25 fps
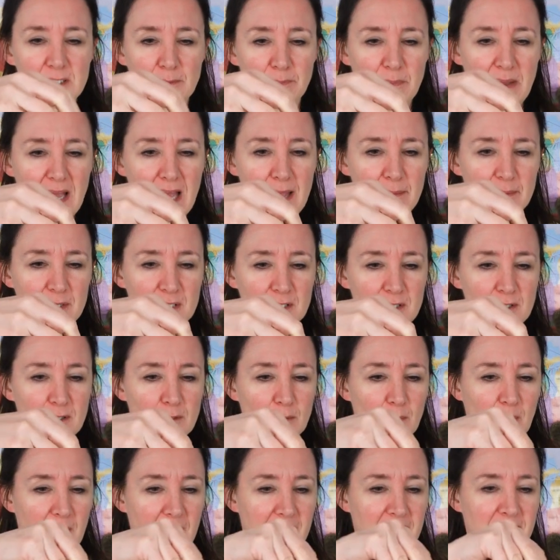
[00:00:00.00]
barbecue
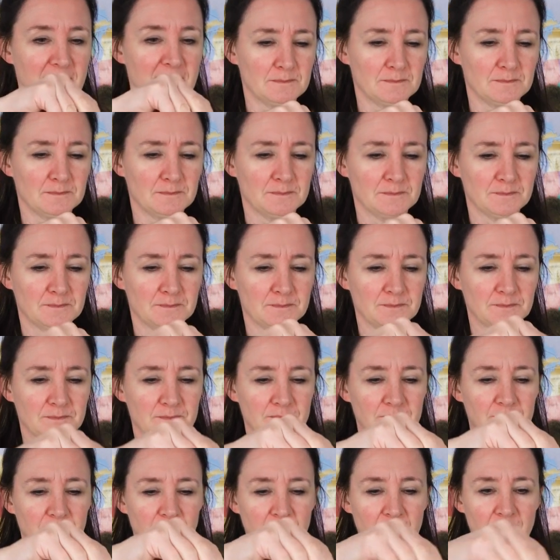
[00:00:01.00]
one.
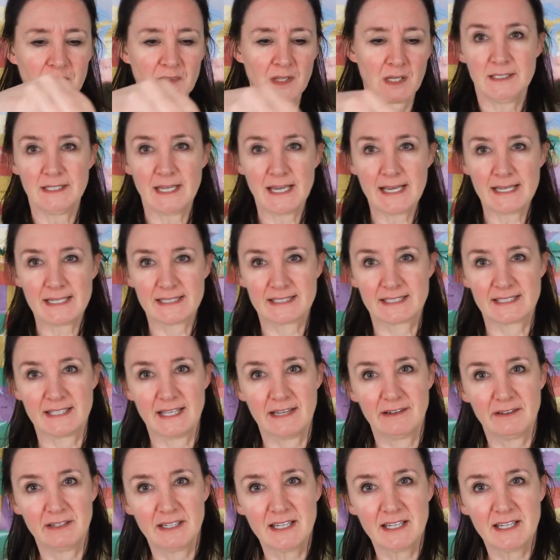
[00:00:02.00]
Yes, there it